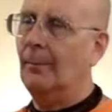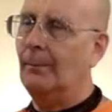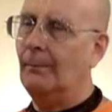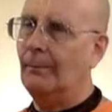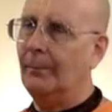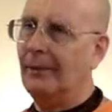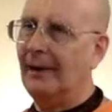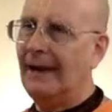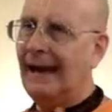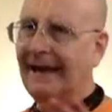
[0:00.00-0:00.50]

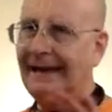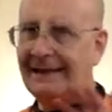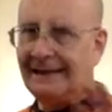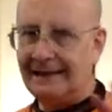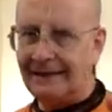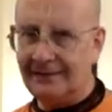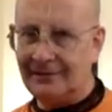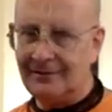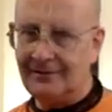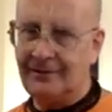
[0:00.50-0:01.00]

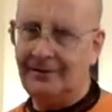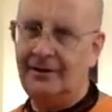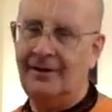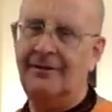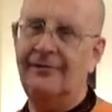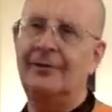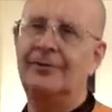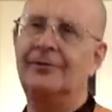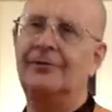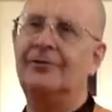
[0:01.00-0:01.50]
blanket
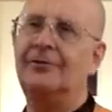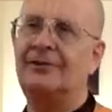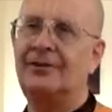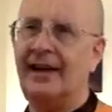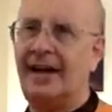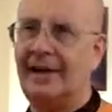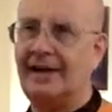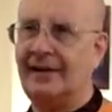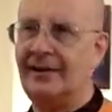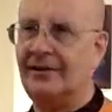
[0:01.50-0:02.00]
of
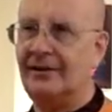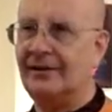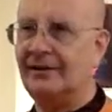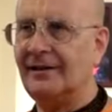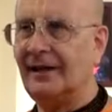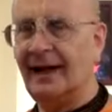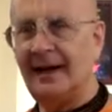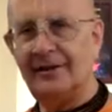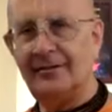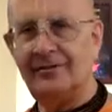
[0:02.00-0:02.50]
understanding that
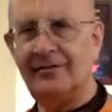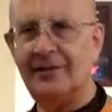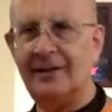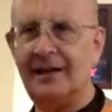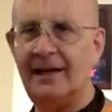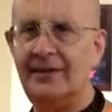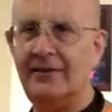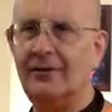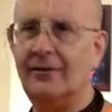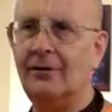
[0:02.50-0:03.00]
ties
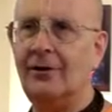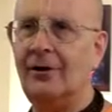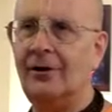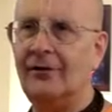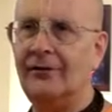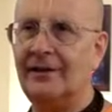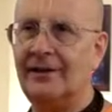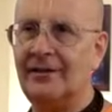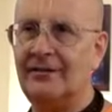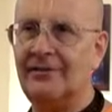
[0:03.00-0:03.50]
together all
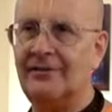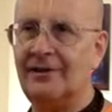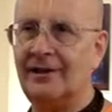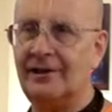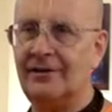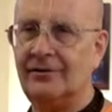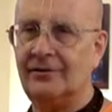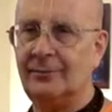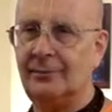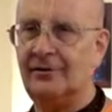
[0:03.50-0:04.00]
these things,